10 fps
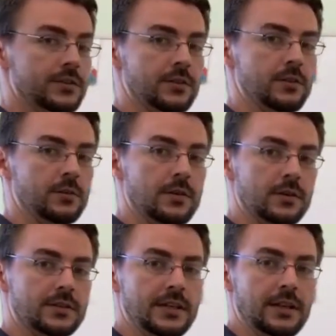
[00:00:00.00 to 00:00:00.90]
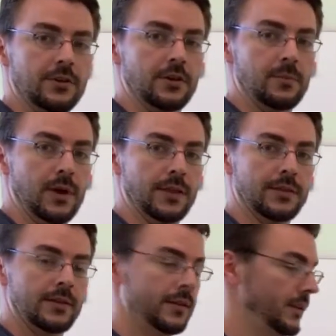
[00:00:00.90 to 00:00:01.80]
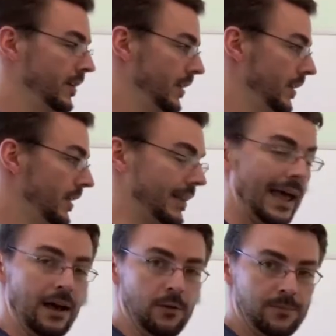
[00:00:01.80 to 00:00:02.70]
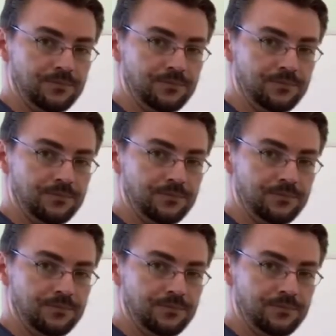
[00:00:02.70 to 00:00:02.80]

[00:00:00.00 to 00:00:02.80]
to 1300 a month. Now,